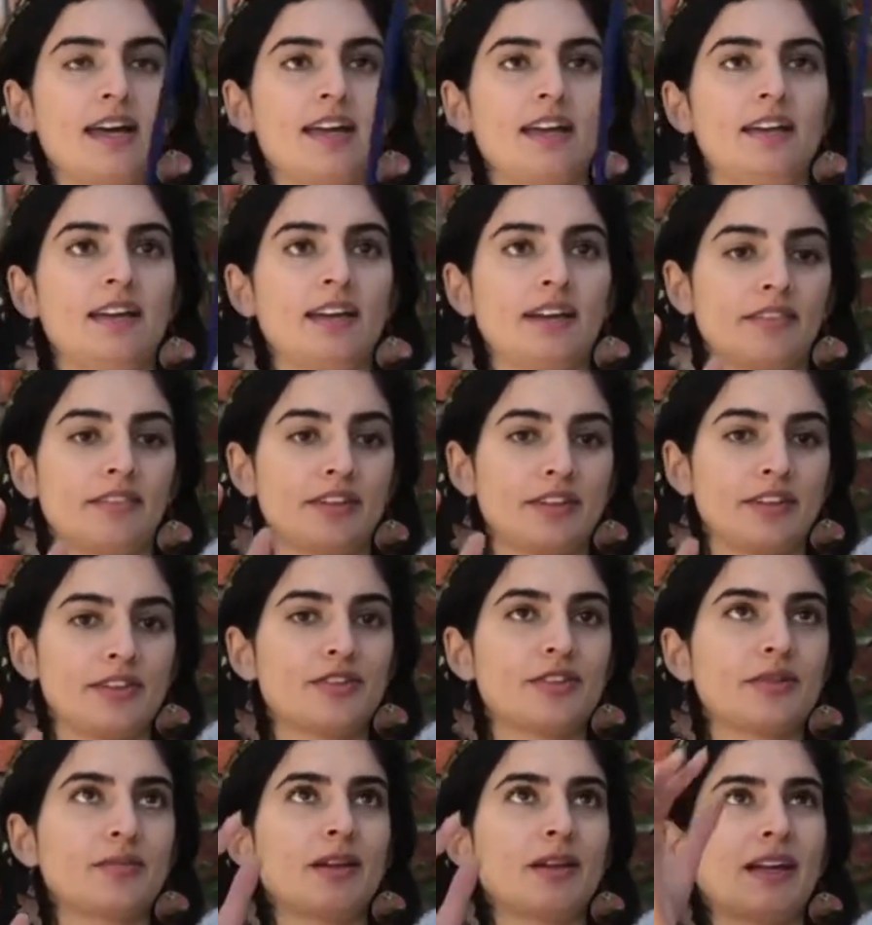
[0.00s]
Now I've got a
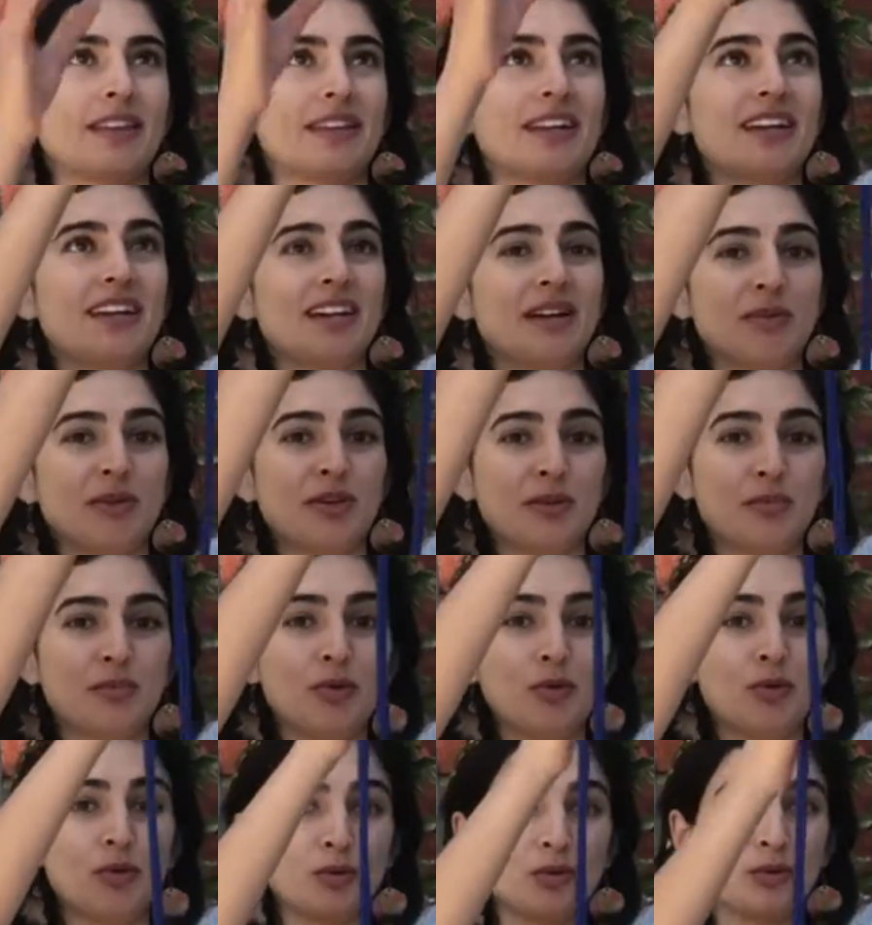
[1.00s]
strip like that, and I'm going to
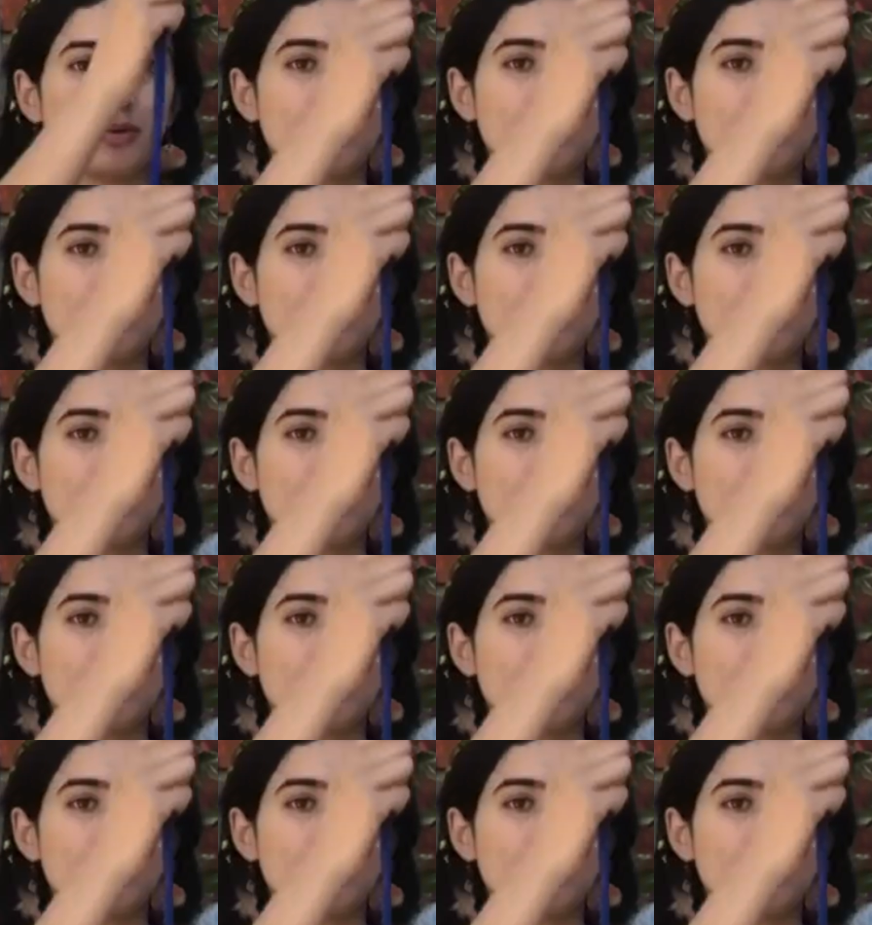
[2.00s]
pull.